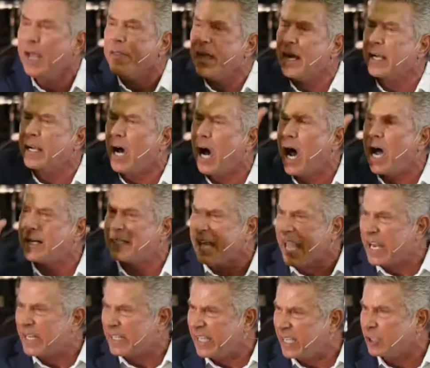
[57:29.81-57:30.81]
that God
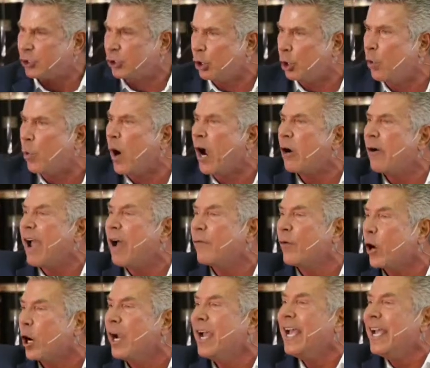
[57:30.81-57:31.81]
can get you
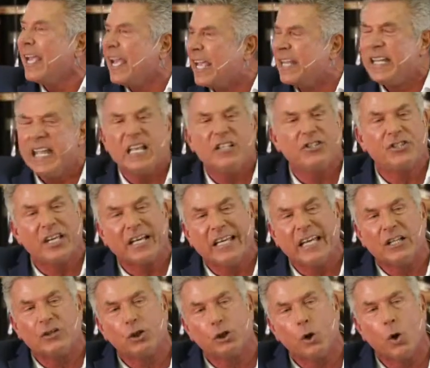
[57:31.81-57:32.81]
wherever He needs to
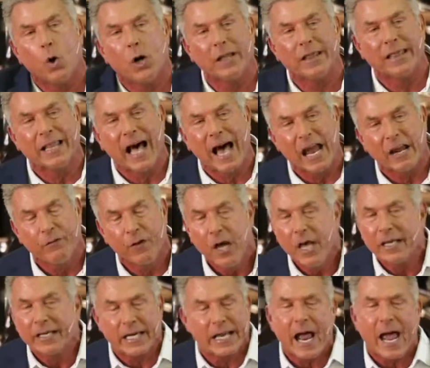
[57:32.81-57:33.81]
get your life.
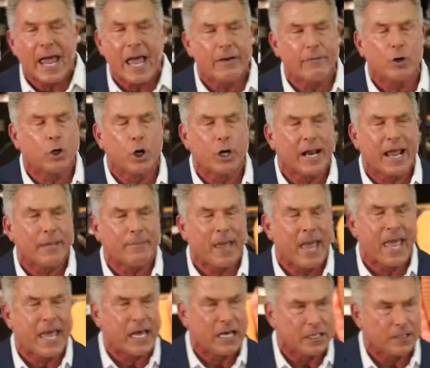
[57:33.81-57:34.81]
Can I have a good
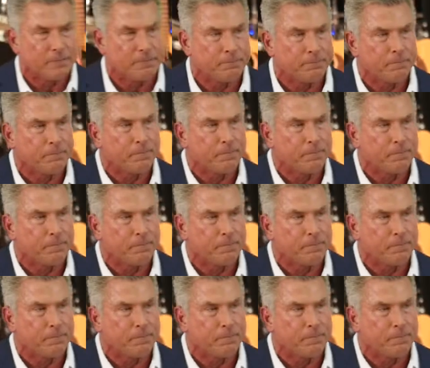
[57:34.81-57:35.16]
amen?